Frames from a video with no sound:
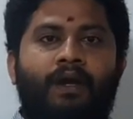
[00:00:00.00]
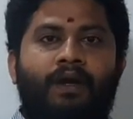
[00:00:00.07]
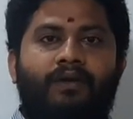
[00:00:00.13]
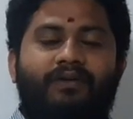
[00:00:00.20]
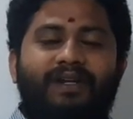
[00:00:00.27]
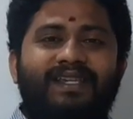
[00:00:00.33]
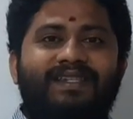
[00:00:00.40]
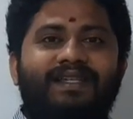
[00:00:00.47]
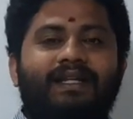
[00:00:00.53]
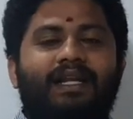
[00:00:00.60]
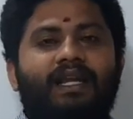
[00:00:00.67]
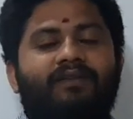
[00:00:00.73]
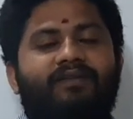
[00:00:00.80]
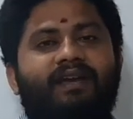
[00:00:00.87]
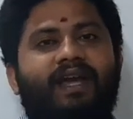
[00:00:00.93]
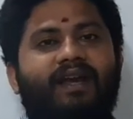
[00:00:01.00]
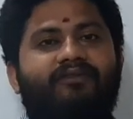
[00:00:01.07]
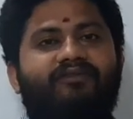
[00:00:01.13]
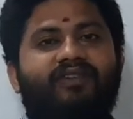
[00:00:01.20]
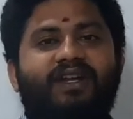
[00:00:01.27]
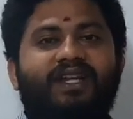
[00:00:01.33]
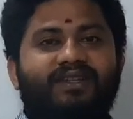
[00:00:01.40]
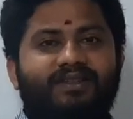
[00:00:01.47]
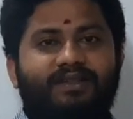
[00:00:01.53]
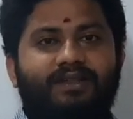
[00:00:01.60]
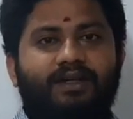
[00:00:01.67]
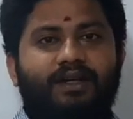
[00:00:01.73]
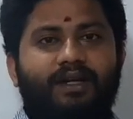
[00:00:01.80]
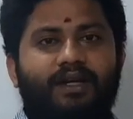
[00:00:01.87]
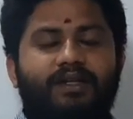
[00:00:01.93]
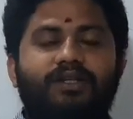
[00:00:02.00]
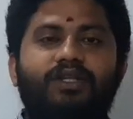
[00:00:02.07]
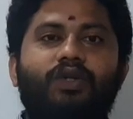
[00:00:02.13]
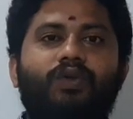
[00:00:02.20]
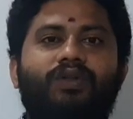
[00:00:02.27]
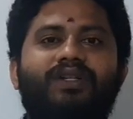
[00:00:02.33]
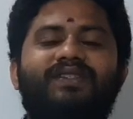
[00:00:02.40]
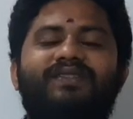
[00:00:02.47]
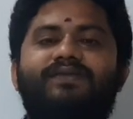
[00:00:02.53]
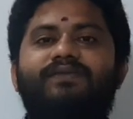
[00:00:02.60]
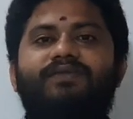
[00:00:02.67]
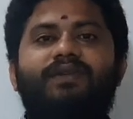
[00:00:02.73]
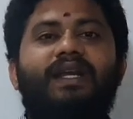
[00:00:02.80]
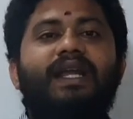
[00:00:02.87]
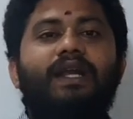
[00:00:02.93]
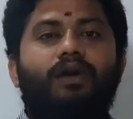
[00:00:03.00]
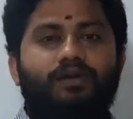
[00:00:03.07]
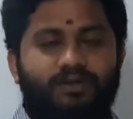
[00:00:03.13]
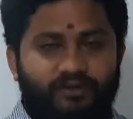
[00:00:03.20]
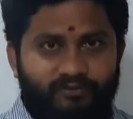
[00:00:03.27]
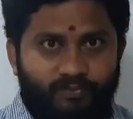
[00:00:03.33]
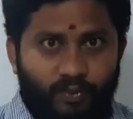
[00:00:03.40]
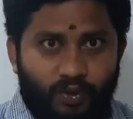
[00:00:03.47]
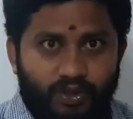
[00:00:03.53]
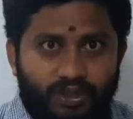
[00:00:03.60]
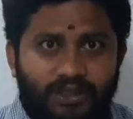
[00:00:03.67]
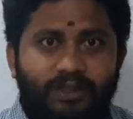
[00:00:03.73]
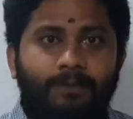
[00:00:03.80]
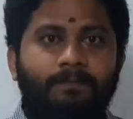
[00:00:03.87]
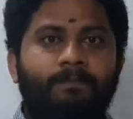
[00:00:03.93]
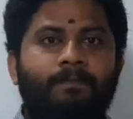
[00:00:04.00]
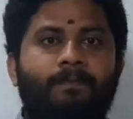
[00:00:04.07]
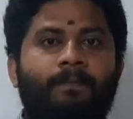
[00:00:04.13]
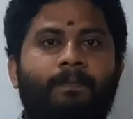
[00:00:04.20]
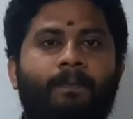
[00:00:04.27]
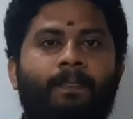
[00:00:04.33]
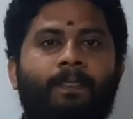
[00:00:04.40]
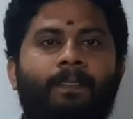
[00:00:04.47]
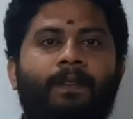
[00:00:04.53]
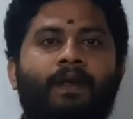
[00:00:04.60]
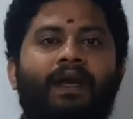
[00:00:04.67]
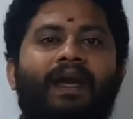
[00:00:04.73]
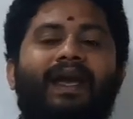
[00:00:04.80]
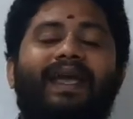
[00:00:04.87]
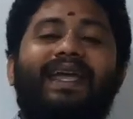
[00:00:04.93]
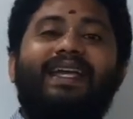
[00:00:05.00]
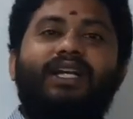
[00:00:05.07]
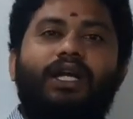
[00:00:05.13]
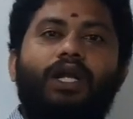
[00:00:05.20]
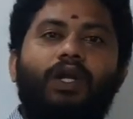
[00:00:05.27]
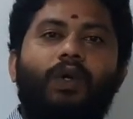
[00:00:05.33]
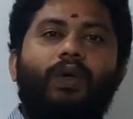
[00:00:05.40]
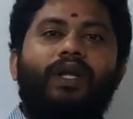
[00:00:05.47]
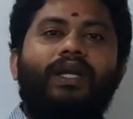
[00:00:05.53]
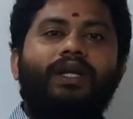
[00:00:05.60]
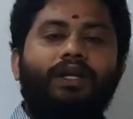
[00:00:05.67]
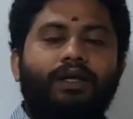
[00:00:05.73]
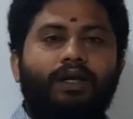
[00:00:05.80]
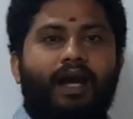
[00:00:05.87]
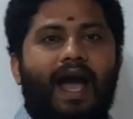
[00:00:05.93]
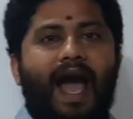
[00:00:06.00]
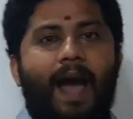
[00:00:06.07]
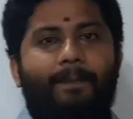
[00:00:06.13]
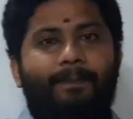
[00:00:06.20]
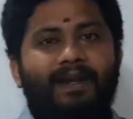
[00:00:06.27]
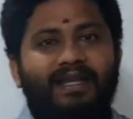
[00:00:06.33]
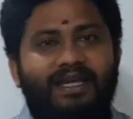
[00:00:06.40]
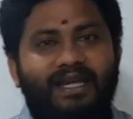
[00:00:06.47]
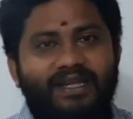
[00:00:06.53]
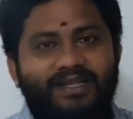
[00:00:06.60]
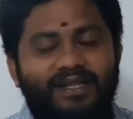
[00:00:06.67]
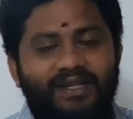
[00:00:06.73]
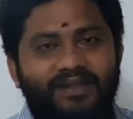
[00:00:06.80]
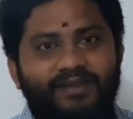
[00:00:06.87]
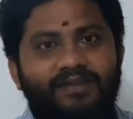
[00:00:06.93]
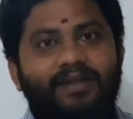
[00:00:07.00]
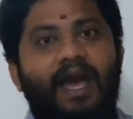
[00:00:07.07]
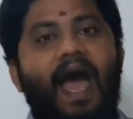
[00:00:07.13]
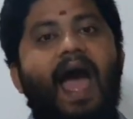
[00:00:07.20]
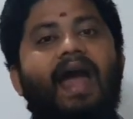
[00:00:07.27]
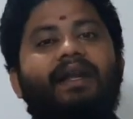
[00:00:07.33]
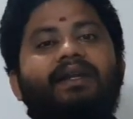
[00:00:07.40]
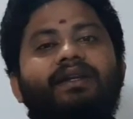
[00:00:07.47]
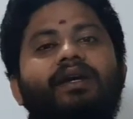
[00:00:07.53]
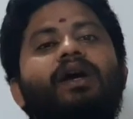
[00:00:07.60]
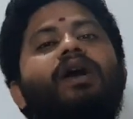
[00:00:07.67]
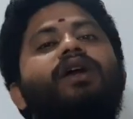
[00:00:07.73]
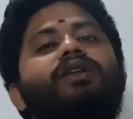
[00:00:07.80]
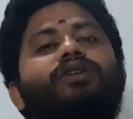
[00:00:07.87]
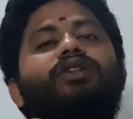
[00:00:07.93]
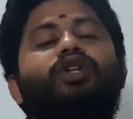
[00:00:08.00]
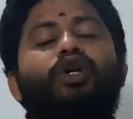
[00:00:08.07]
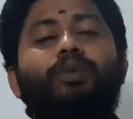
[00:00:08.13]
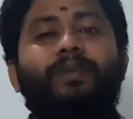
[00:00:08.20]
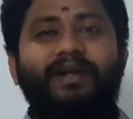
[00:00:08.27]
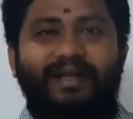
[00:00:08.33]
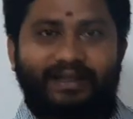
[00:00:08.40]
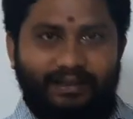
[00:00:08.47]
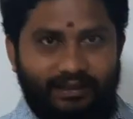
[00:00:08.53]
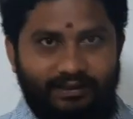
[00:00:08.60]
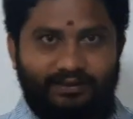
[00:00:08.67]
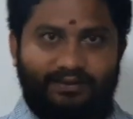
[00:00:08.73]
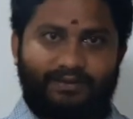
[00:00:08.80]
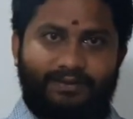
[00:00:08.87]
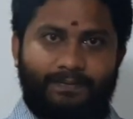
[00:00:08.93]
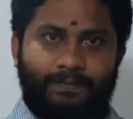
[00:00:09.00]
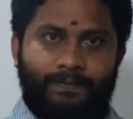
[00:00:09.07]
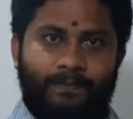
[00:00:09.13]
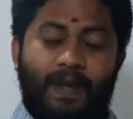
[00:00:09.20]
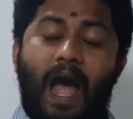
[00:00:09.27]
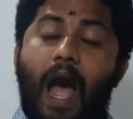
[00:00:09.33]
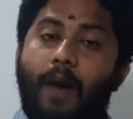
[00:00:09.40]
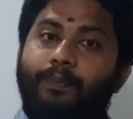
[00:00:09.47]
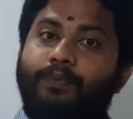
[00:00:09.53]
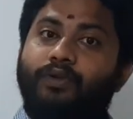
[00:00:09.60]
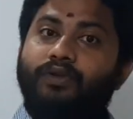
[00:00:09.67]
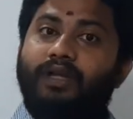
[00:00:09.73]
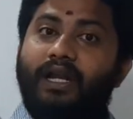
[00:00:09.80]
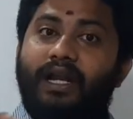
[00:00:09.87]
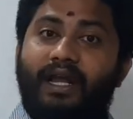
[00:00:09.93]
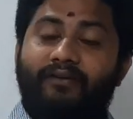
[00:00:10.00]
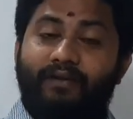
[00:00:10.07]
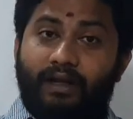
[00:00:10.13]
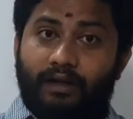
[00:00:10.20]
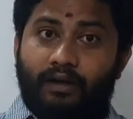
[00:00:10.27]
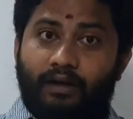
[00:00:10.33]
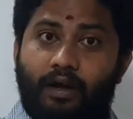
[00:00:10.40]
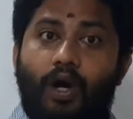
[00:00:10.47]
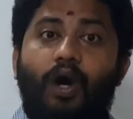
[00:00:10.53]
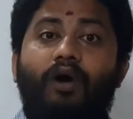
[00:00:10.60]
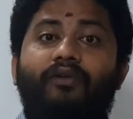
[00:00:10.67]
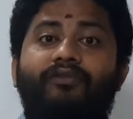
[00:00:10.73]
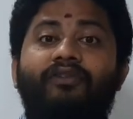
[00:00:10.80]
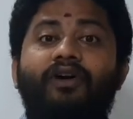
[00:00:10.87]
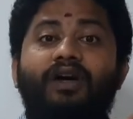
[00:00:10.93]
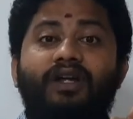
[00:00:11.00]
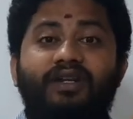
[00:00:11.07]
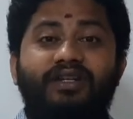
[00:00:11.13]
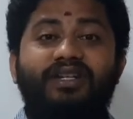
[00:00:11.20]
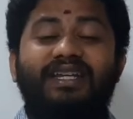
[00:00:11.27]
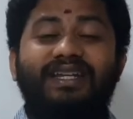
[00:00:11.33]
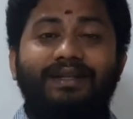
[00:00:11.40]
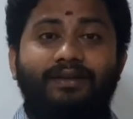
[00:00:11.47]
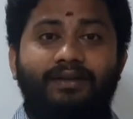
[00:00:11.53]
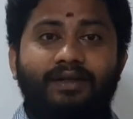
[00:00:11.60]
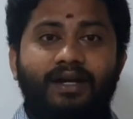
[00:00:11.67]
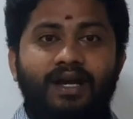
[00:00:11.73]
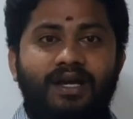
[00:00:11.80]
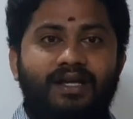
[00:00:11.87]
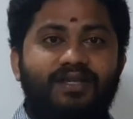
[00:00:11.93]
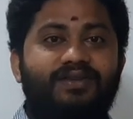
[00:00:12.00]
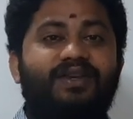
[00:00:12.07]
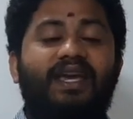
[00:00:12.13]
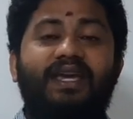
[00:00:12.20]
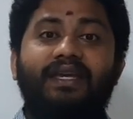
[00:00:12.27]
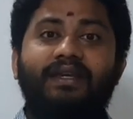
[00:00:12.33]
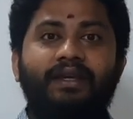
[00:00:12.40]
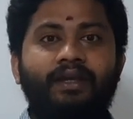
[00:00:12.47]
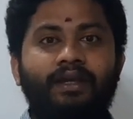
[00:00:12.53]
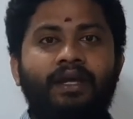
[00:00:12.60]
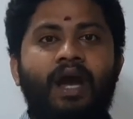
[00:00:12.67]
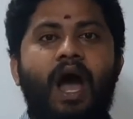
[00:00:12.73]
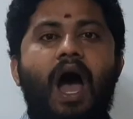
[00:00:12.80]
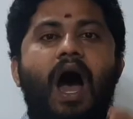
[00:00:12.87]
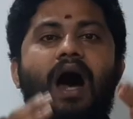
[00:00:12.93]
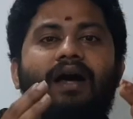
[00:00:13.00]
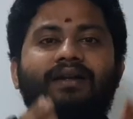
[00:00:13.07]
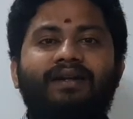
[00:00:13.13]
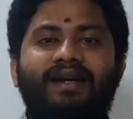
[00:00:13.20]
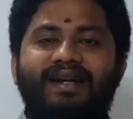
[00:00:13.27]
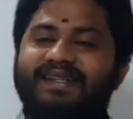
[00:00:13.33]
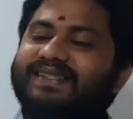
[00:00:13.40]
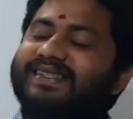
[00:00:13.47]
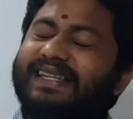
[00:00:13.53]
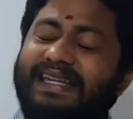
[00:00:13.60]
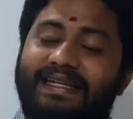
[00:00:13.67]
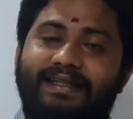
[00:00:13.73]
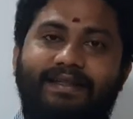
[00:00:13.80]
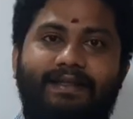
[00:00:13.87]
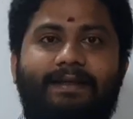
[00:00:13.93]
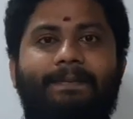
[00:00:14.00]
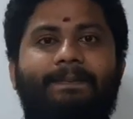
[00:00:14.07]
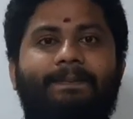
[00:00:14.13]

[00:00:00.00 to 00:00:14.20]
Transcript: Recently, we had finished Newton's three laws of motion, including applications and numericals, up to the level of NEET, JEE, or CET.